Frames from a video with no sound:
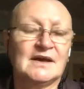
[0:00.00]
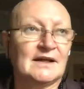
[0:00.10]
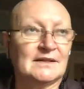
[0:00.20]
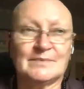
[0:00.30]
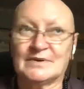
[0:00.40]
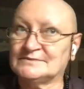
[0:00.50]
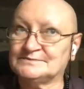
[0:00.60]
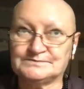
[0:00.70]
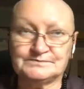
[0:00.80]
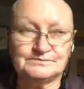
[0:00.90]
help
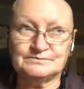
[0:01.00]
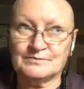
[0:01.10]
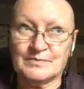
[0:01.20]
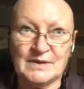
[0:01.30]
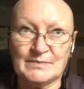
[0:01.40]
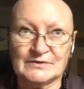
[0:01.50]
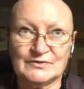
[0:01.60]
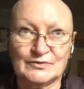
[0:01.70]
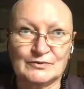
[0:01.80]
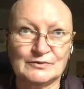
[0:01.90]
people
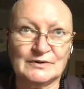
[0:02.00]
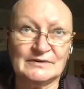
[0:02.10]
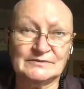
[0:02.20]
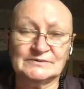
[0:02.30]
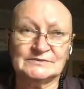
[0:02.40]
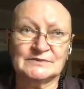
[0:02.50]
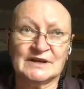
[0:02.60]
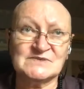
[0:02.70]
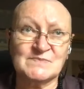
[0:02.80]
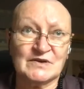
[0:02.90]
to
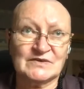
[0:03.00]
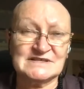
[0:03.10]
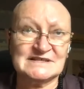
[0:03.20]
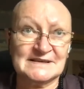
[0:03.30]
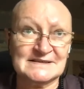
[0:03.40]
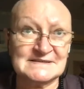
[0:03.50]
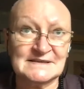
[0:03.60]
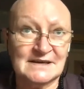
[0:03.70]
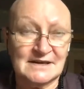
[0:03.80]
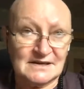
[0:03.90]
experience less
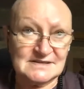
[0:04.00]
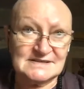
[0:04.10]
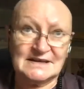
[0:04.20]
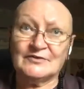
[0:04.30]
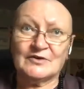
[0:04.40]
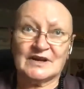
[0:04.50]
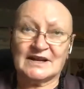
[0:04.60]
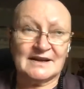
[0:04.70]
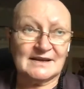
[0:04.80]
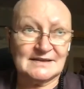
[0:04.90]

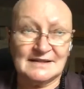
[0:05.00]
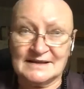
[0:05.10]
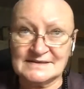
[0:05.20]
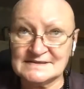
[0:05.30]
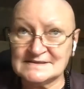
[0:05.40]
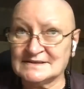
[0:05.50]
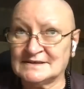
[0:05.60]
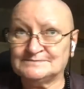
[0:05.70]
suffering, less